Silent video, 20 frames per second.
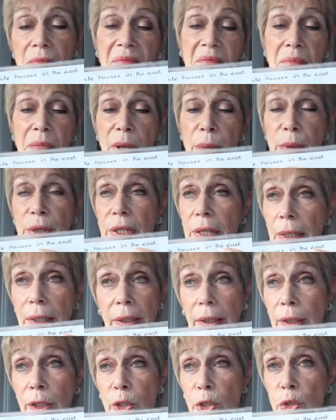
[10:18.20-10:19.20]
maybe tell a
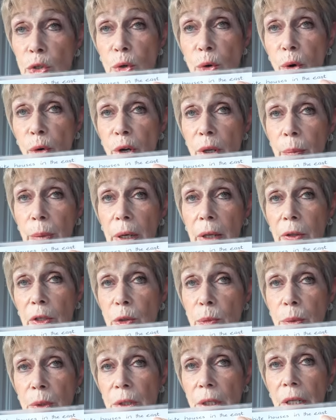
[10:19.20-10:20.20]
little story about
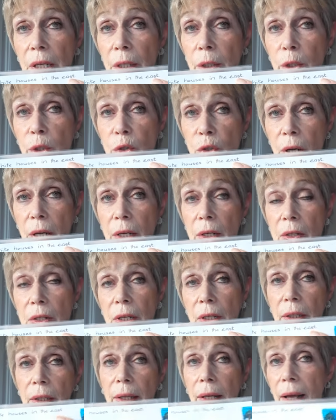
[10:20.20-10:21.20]
this particular chant,
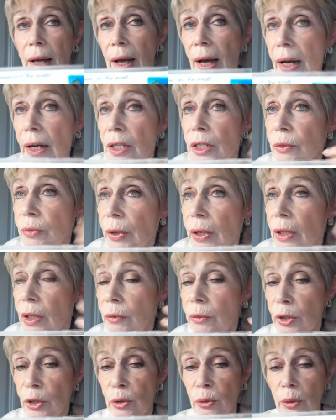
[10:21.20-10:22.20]
activate the
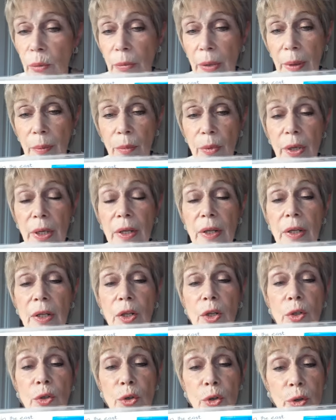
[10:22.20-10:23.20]
visual memory,
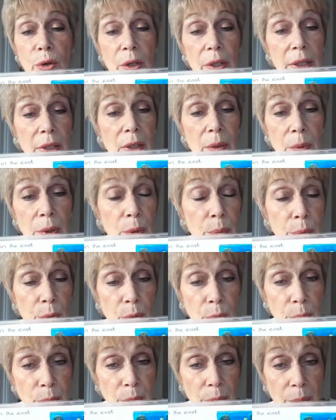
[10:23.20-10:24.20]
draw a little
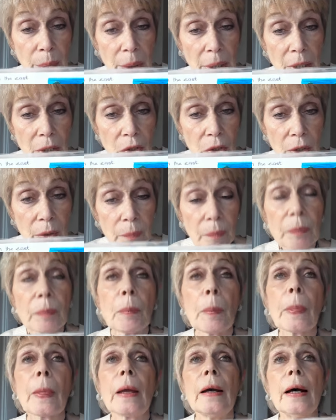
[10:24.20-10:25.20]
appropriate picture,
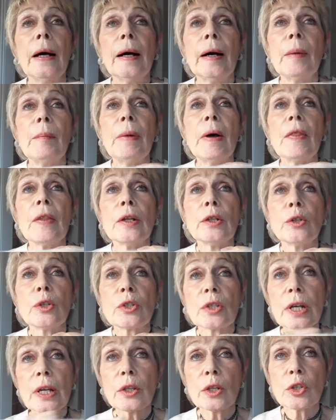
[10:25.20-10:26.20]
and then you
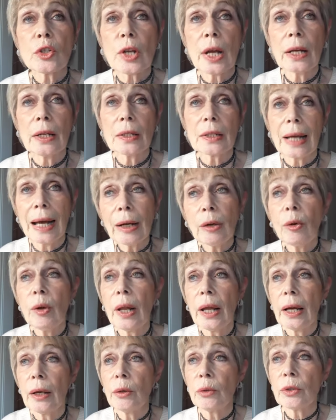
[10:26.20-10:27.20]
say the chant out
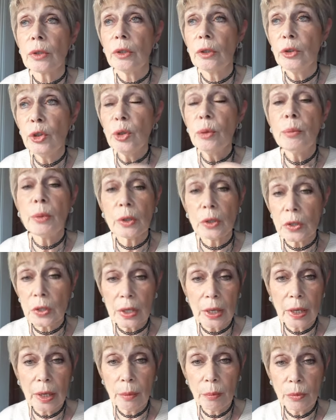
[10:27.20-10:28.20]
loud numerous
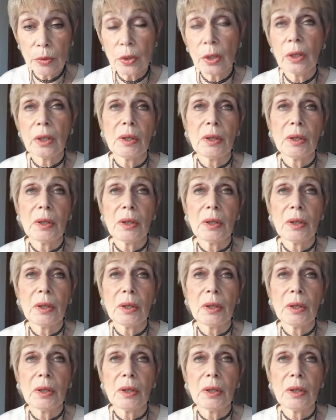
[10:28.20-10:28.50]
times,